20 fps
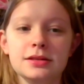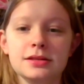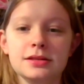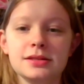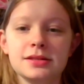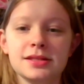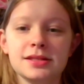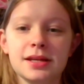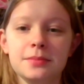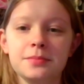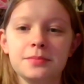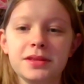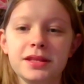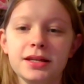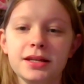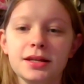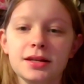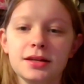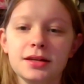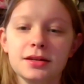
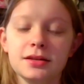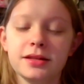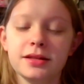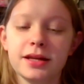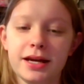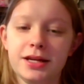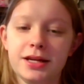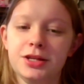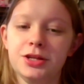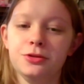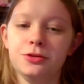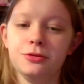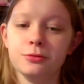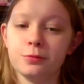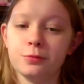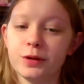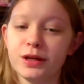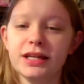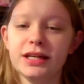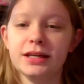Something that you
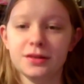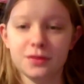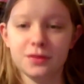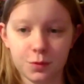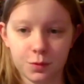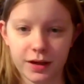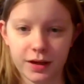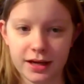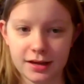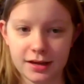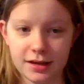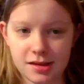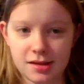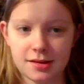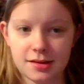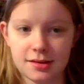read with,